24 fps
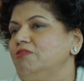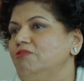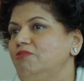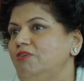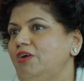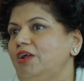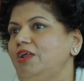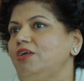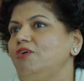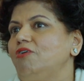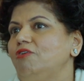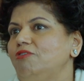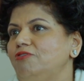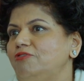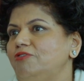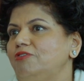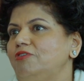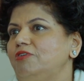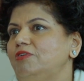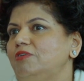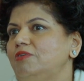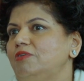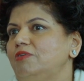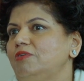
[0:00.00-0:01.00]
Very
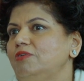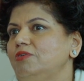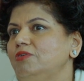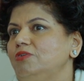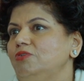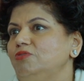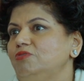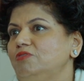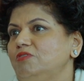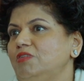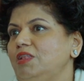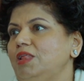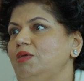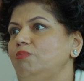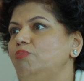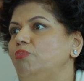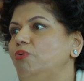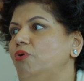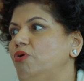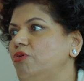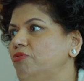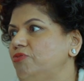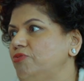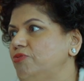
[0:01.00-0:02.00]
often, you
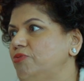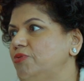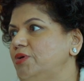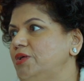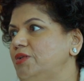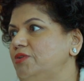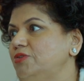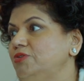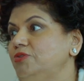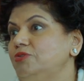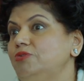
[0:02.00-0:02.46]
sleepwalk through it.